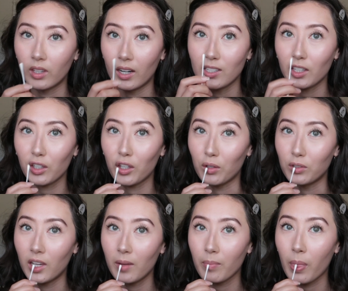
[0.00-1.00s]
Then I take a
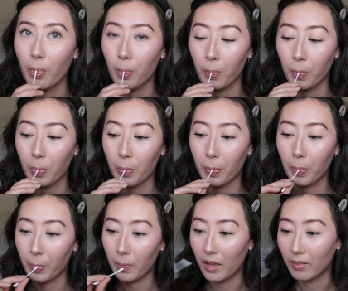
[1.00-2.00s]
Q-tip
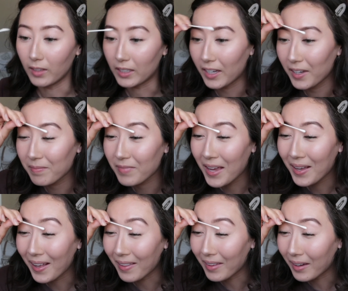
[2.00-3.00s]
and lick it,
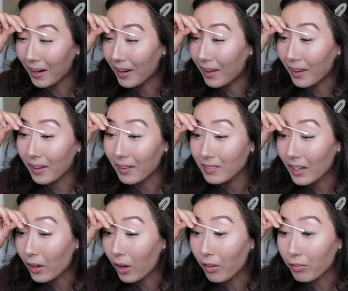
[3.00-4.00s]
and then I
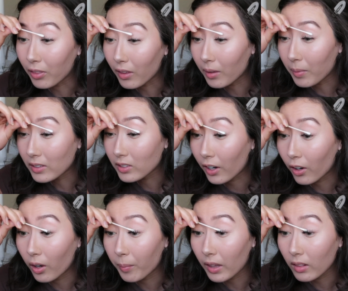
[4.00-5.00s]
take off the mascara
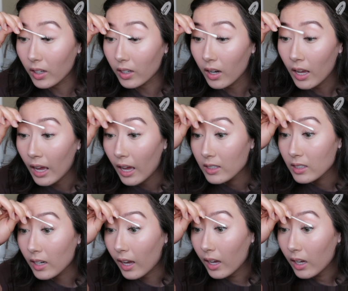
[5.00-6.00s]
on my lid.
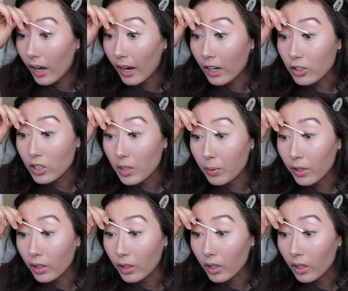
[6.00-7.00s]
Today I actually did
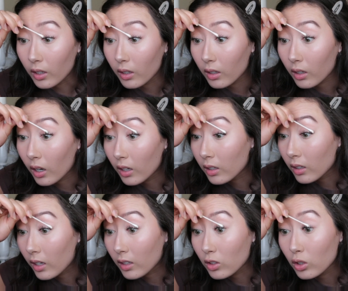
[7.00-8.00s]
pretty good. I didn't
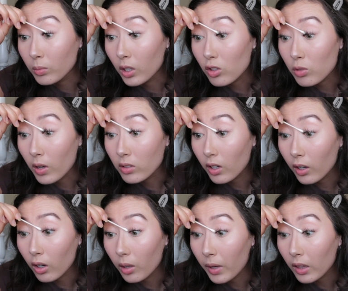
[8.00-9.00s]
get too much
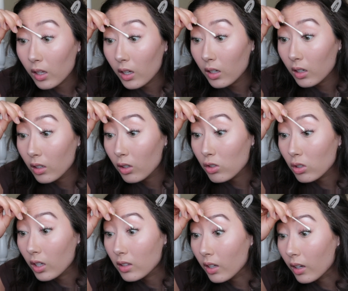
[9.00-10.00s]
mascara on my lid.
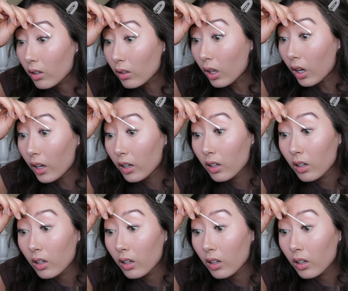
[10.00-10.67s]
Usually it's like a lot.